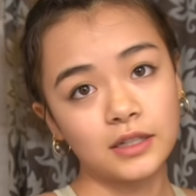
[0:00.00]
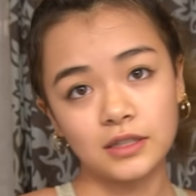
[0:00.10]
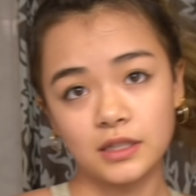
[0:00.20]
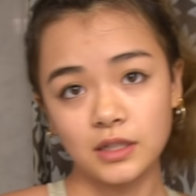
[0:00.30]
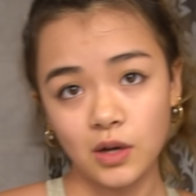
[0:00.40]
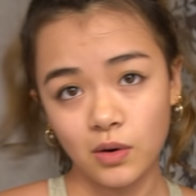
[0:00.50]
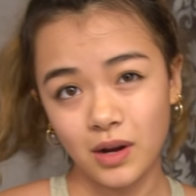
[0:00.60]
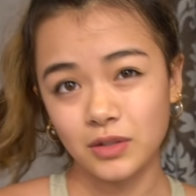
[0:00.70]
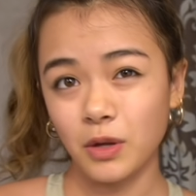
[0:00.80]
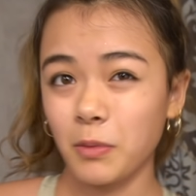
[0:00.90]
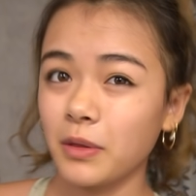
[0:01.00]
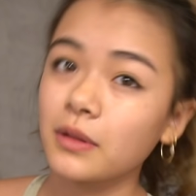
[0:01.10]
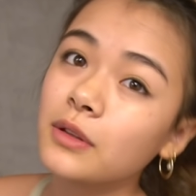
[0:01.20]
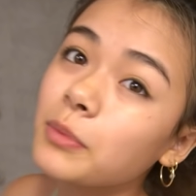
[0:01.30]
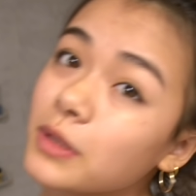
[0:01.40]
I just did yoga, so I might look
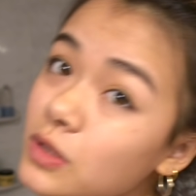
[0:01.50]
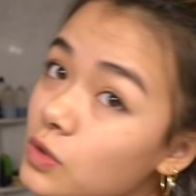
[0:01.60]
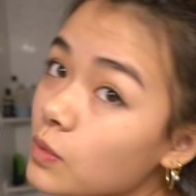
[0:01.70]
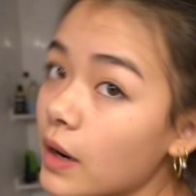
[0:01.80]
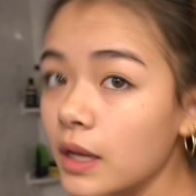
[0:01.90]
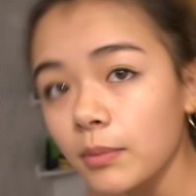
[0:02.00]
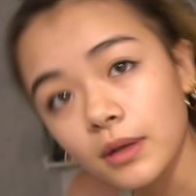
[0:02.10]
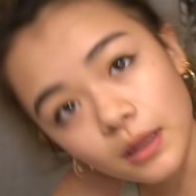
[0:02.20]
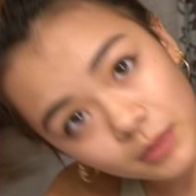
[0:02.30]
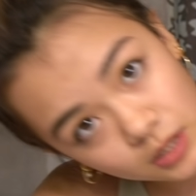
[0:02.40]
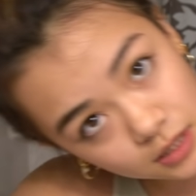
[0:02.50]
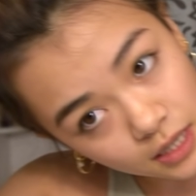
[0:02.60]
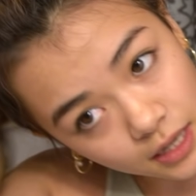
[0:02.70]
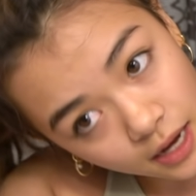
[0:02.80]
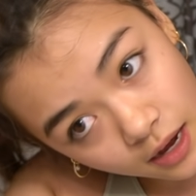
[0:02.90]
a little bit sweaty, but let me just
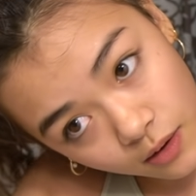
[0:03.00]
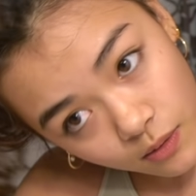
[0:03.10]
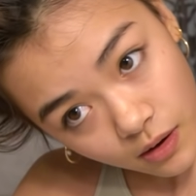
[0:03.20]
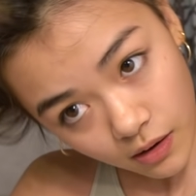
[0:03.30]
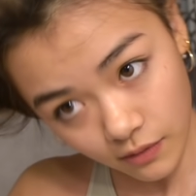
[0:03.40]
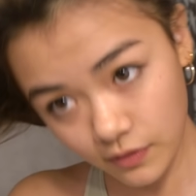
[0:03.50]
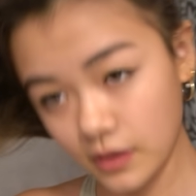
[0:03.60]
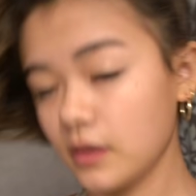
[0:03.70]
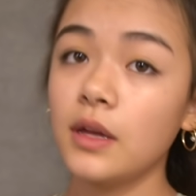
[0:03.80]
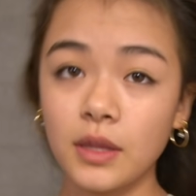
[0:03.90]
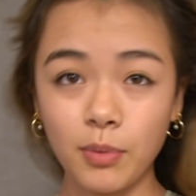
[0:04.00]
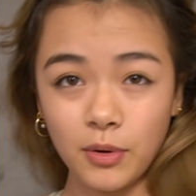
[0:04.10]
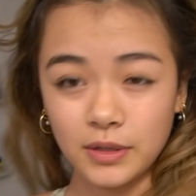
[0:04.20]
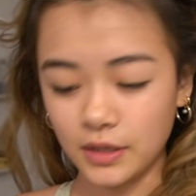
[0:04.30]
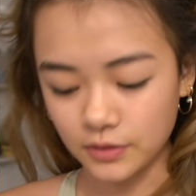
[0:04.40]
take it out of the
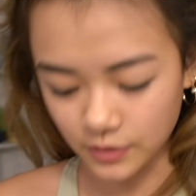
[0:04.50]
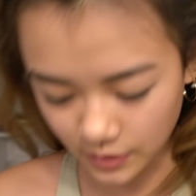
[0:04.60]
ponytail so